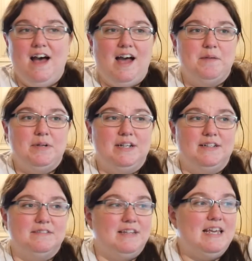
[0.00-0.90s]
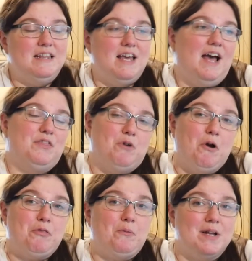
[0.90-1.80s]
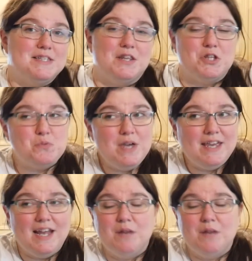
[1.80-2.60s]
I'm gonna eat that throughout the rest of this week,